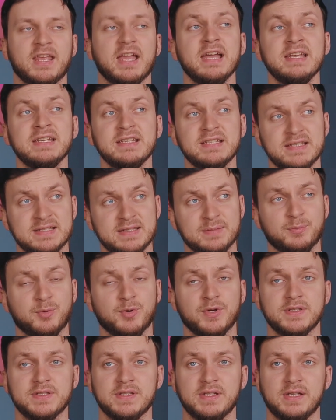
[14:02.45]
Kind of
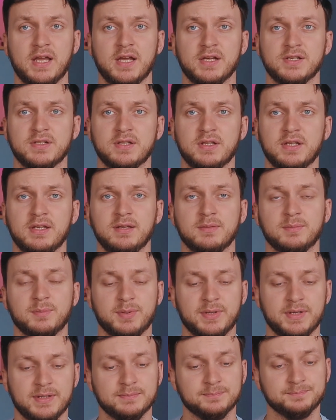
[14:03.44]
disappointing, actually,
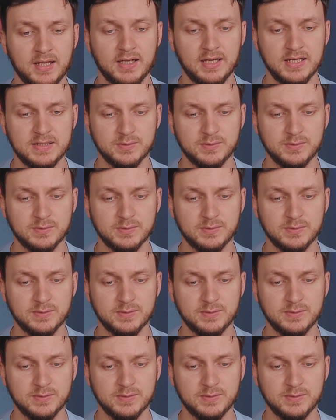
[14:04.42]
but it